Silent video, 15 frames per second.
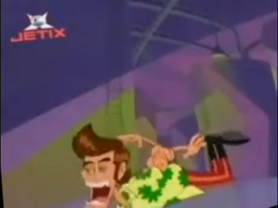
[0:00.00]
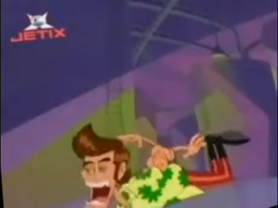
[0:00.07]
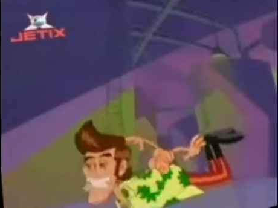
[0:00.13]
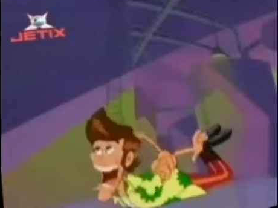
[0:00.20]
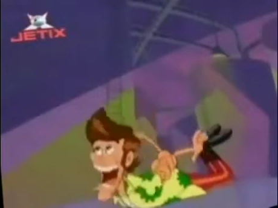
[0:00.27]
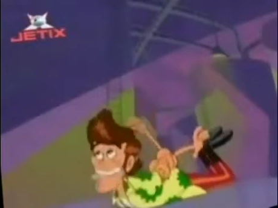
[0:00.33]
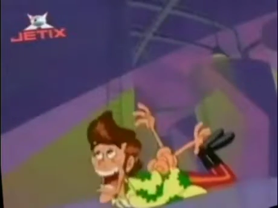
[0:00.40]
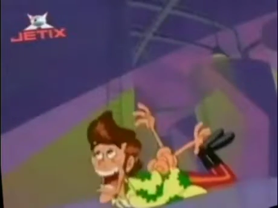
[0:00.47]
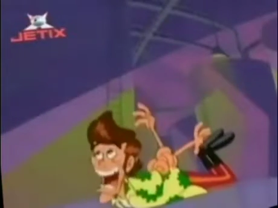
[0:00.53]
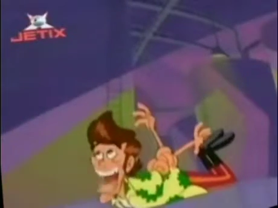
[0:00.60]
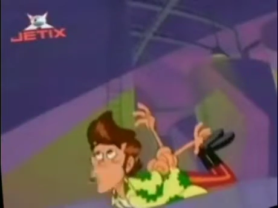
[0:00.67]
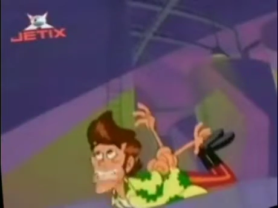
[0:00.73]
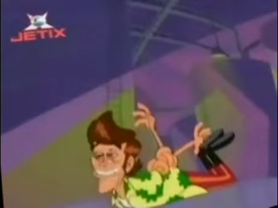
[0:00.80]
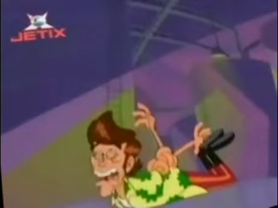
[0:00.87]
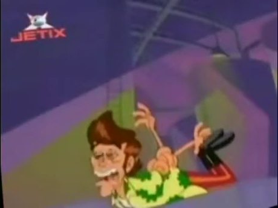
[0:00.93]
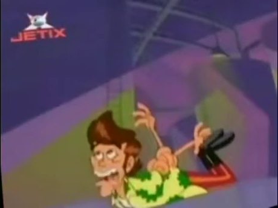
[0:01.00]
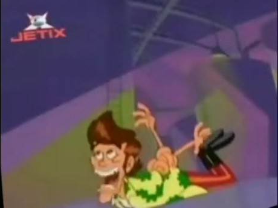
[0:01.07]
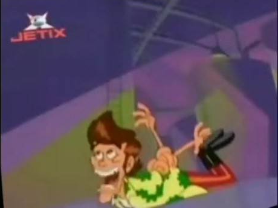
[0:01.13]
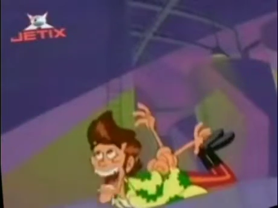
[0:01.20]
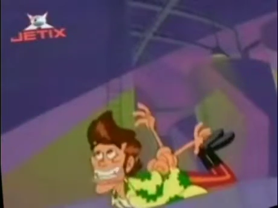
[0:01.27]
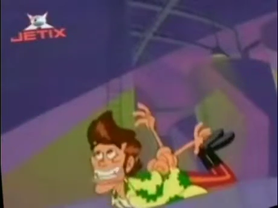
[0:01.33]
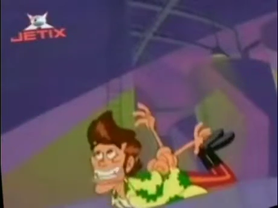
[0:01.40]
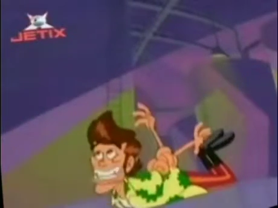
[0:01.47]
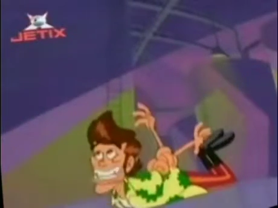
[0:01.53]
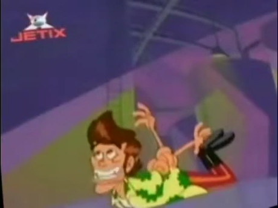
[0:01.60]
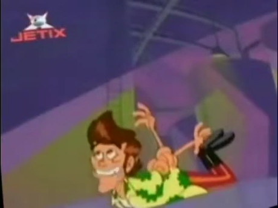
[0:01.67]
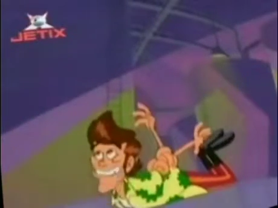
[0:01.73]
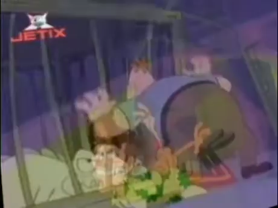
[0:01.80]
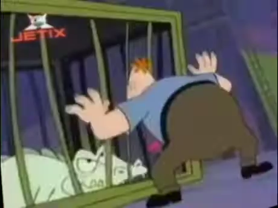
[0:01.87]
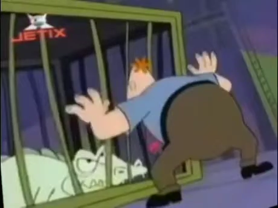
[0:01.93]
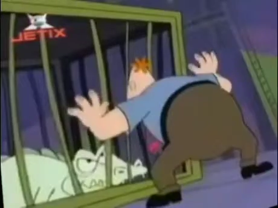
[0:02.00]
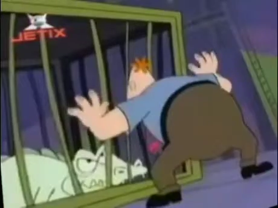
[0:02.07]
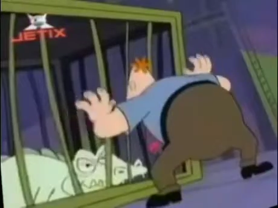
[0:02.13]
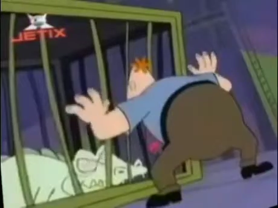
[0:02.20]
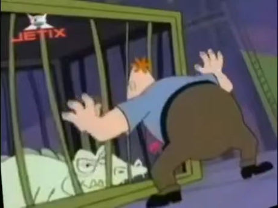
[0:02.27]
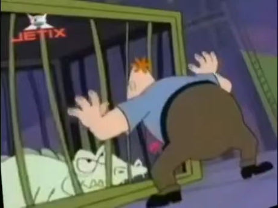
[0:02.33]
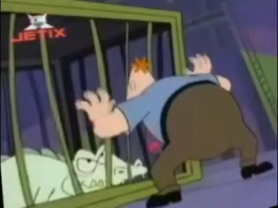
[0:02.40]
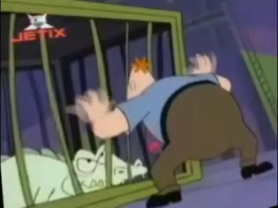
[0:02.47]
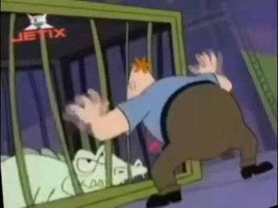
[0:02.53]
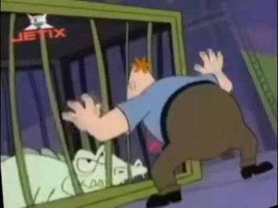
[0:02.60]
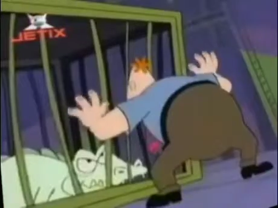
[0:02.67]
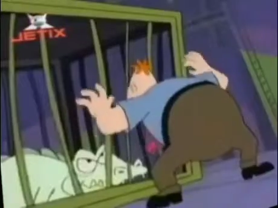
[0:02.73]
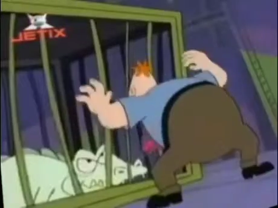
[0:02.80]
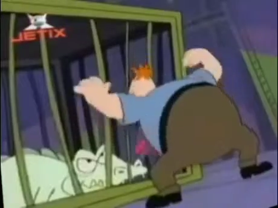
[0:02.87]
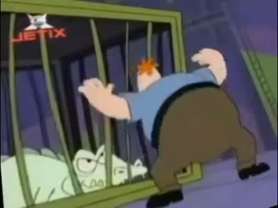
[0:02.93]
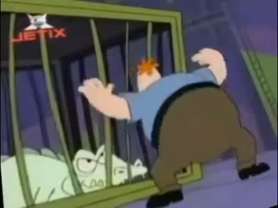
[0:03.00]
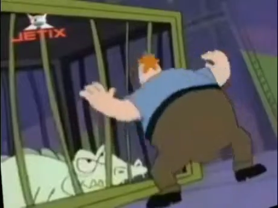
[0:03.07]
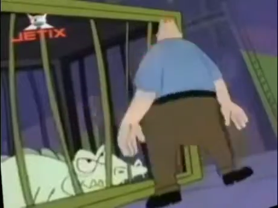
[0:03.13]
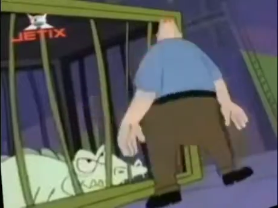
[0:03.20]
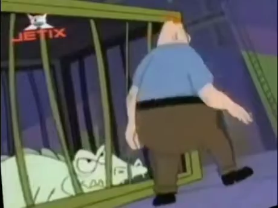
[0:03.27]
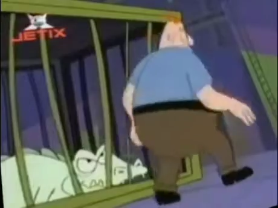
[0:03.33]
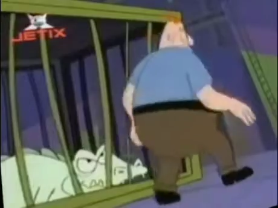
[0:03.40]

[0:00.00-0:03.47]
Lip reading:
Nobody's mouth can be seen.